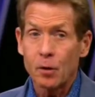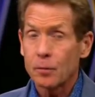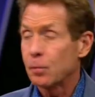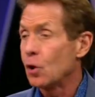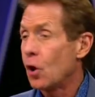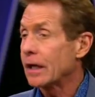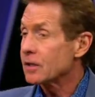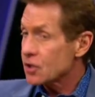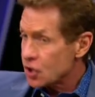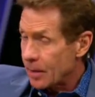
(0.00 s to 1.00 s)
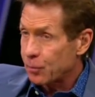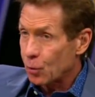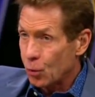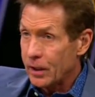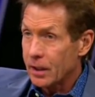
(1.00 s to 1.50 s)
they both belong in the
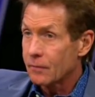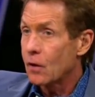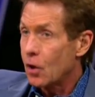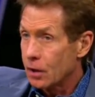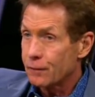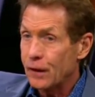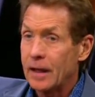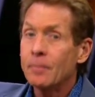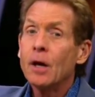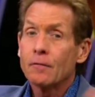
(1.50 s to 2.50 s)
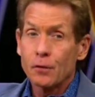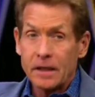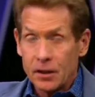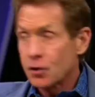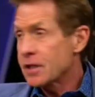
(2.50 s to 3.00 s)
separate wing of the Hall of Fame
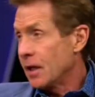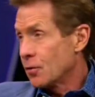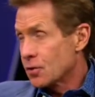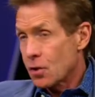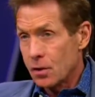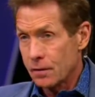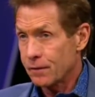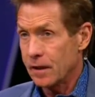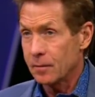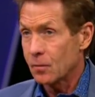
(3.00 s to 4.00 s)
for the Entertainers Hall of Fame.